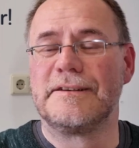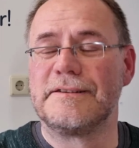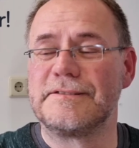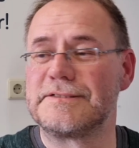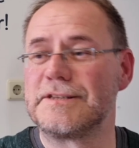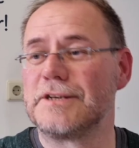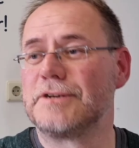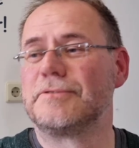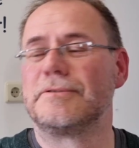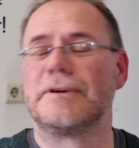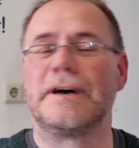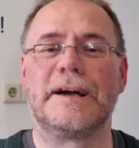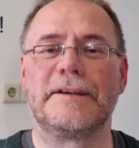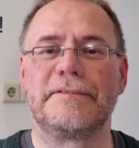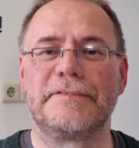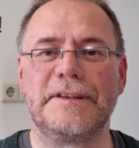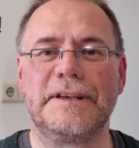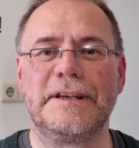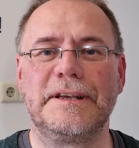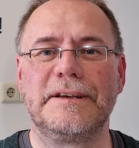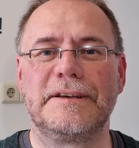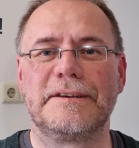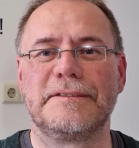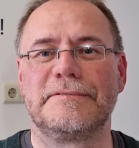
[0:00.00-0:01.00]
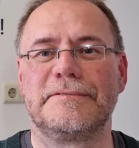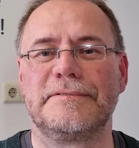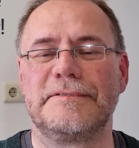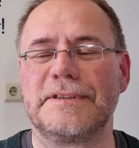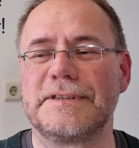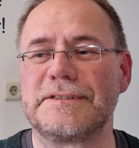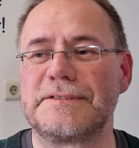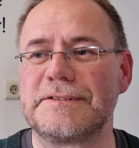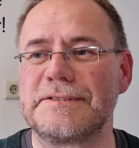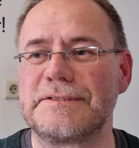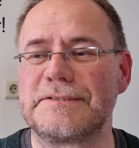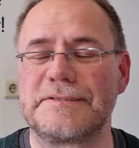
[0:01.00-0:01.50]
So I think
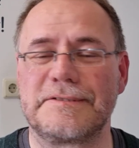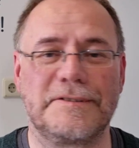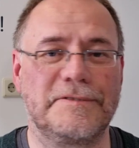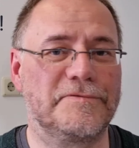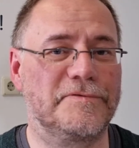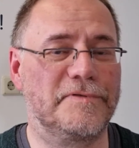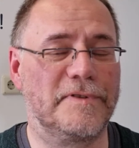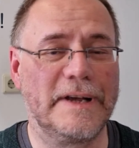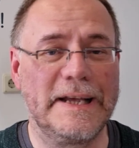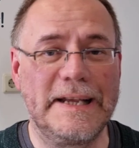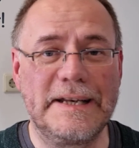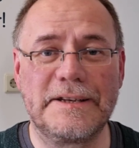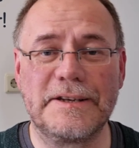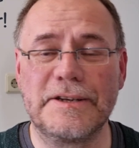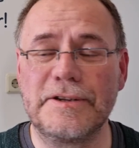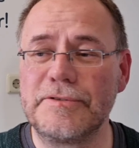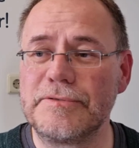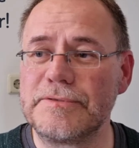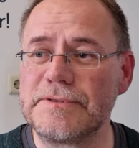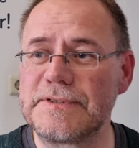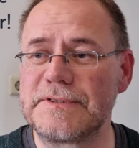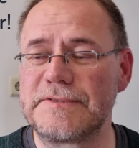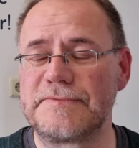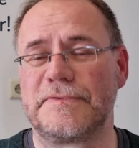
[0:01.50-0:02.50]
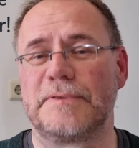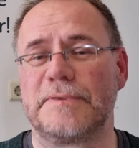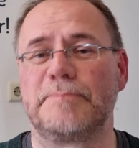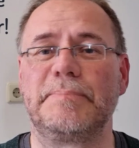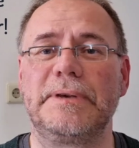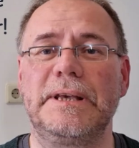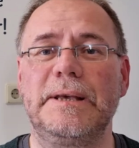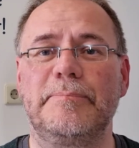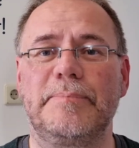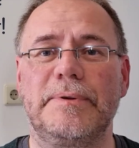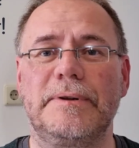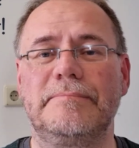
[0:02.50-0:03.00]
this is great news for
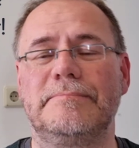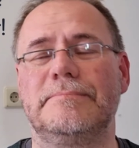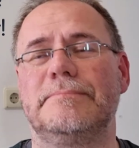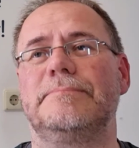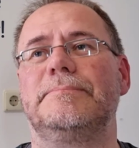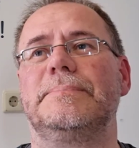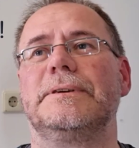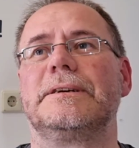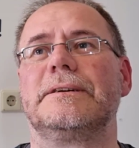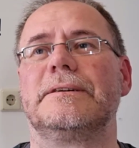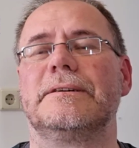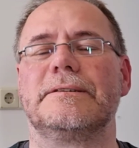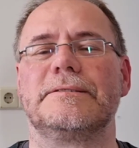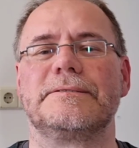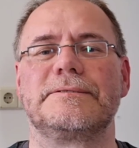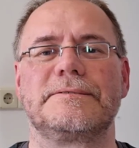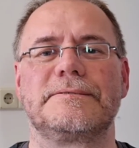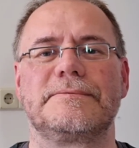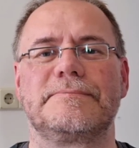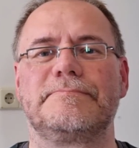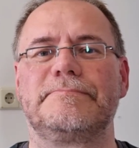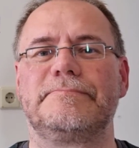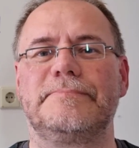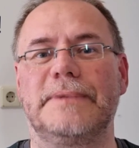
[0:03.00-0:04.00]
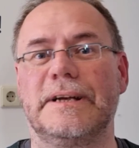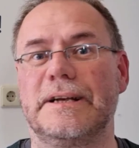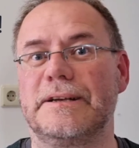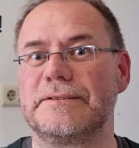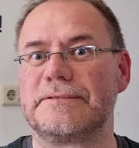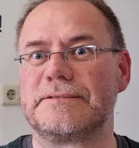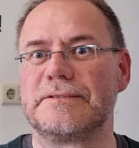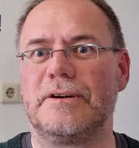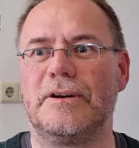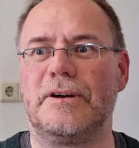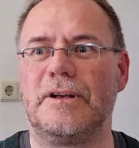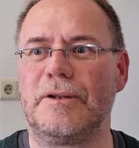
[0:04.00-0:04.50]
people because there
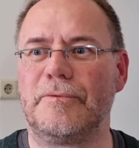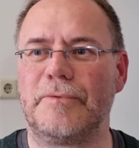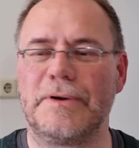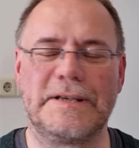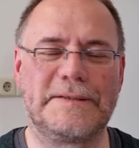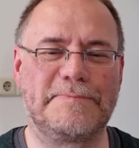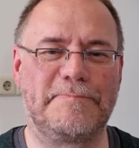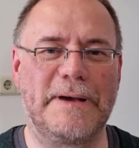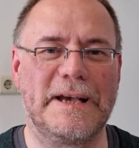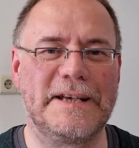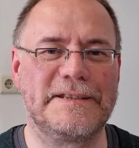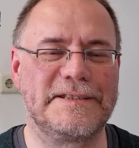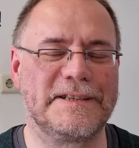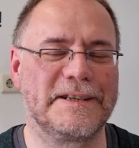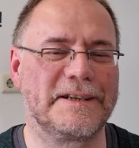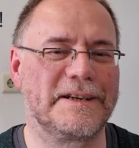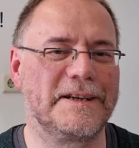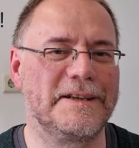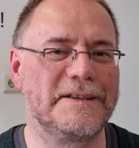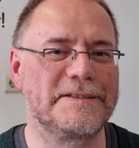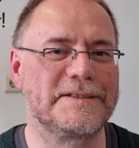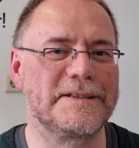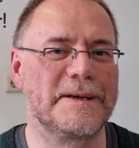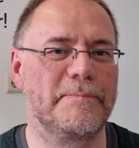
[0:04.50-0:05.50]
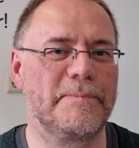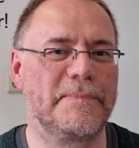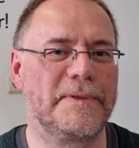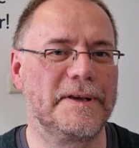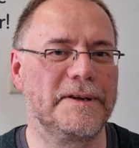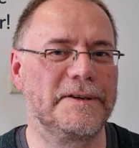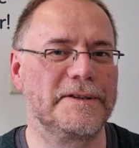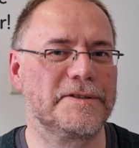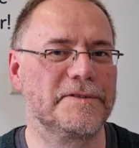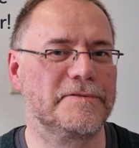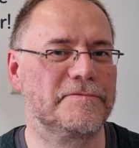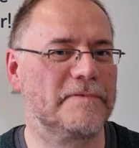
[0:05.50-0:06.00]
is always basically
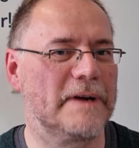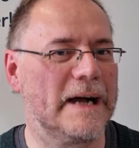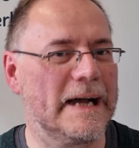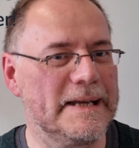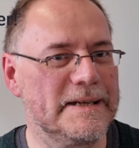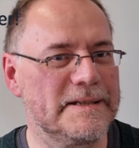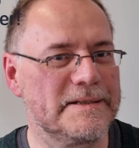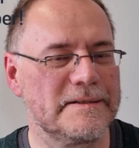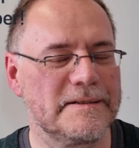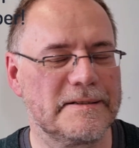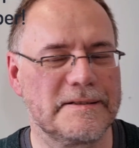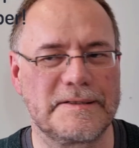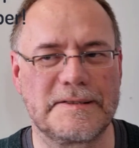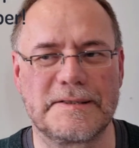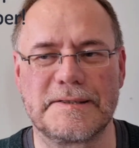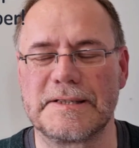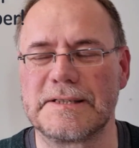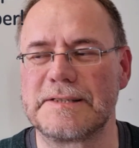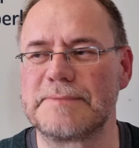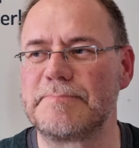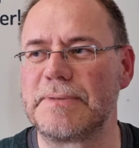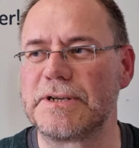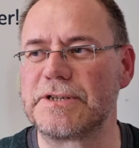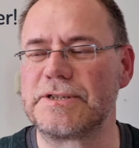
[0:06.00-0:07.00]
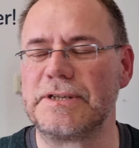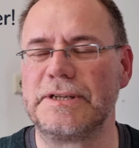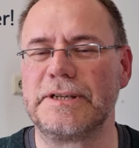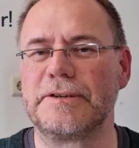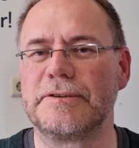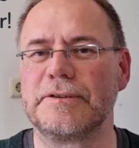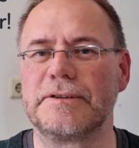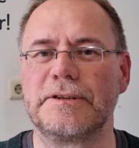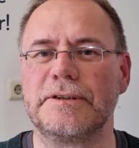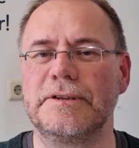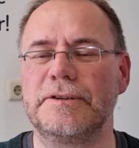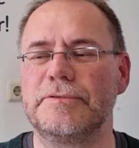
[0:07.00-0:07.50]
something to write. This is especially
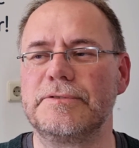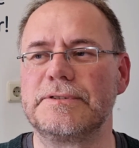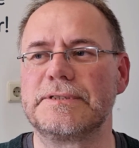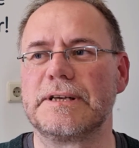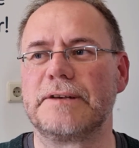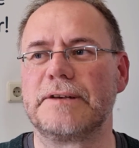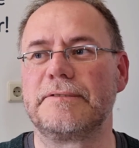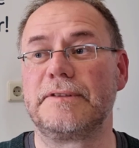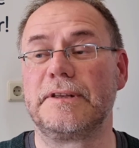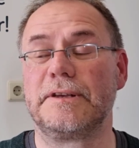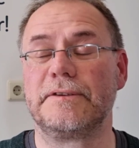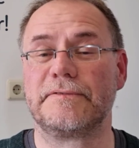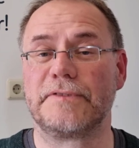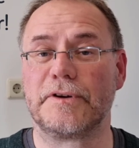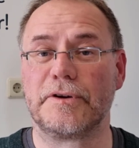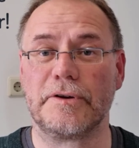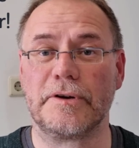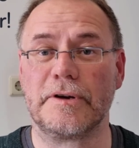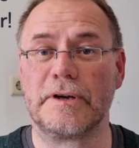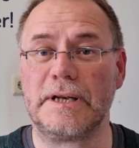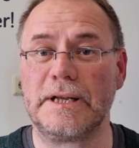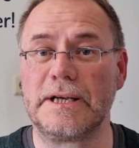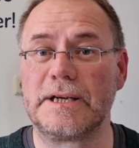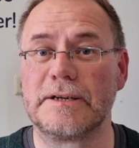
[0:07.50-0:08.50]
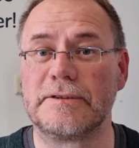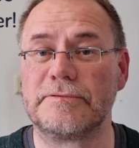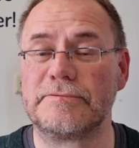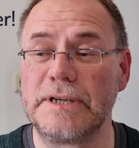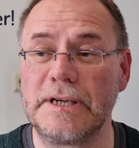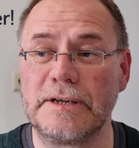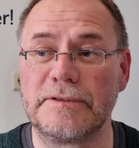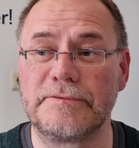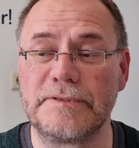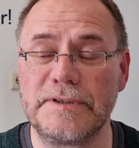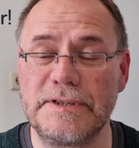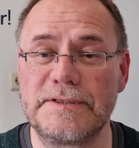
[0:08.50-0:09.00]
good news, I think, for early
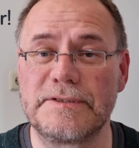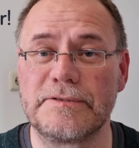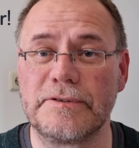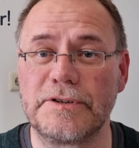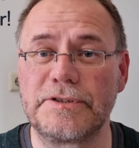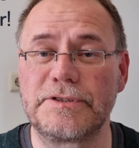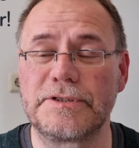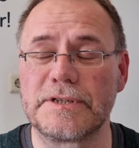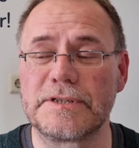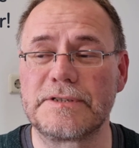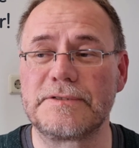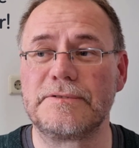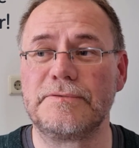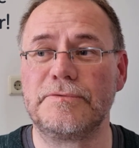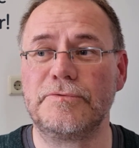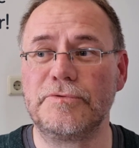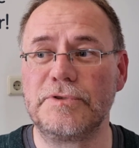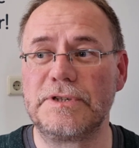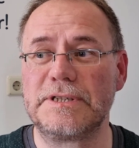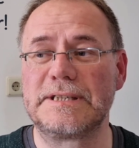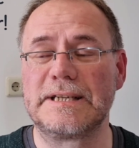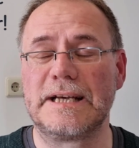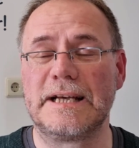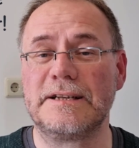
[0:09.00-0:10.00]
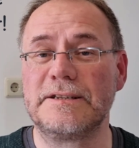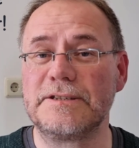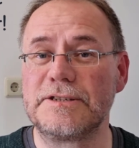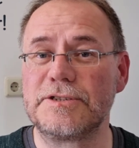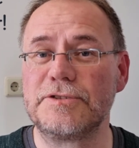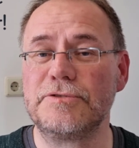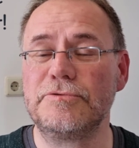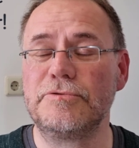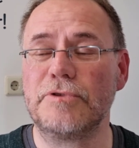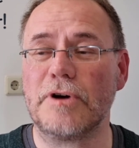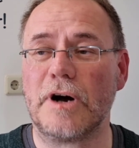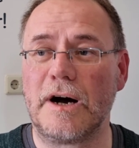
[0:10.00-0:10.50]
career researchers who tend
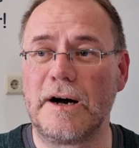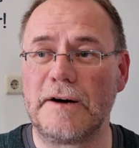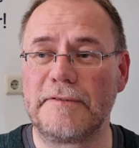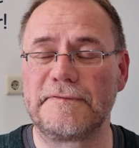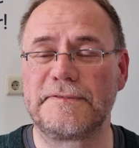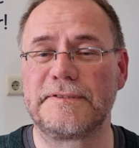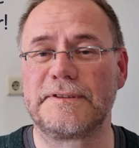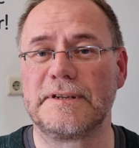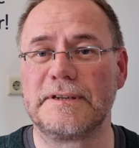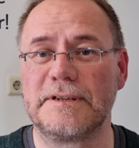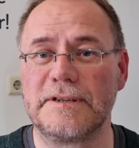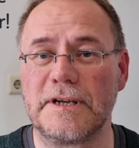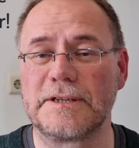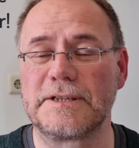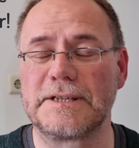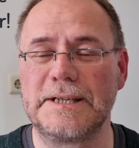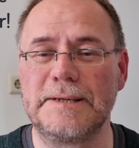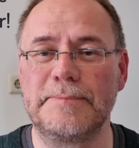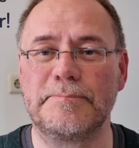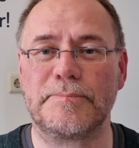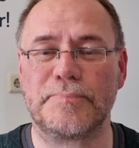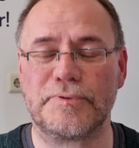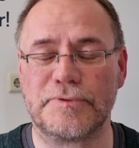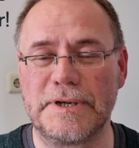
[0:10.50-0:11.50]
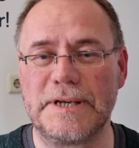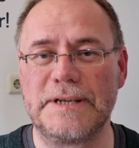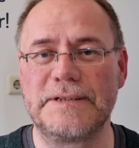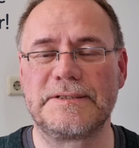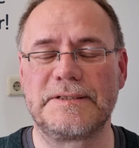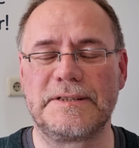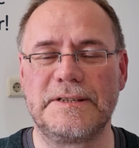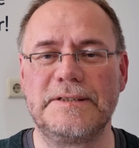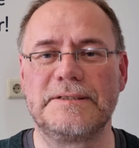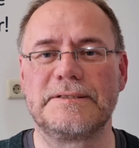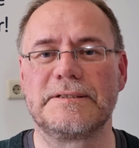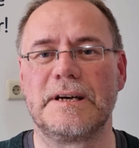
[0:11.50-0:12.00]
to often not embrace
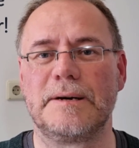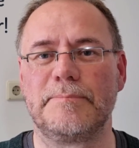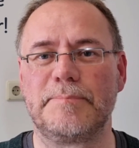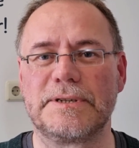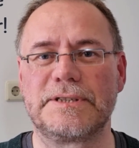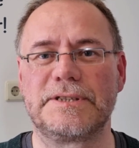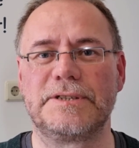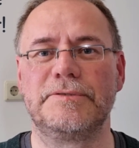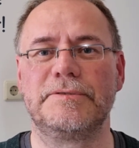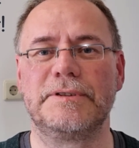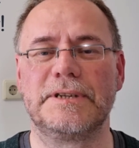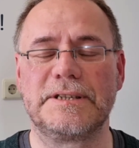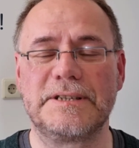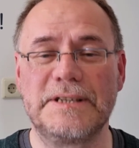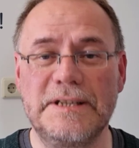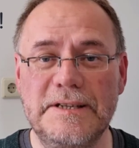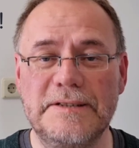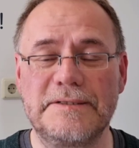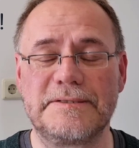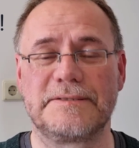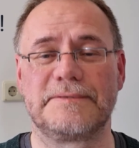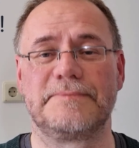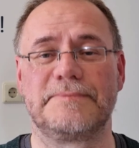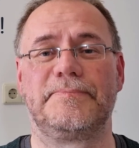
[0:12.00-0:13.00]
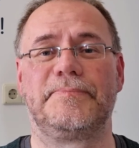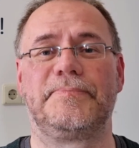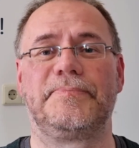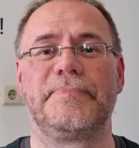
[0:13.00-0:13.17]
these opportunities.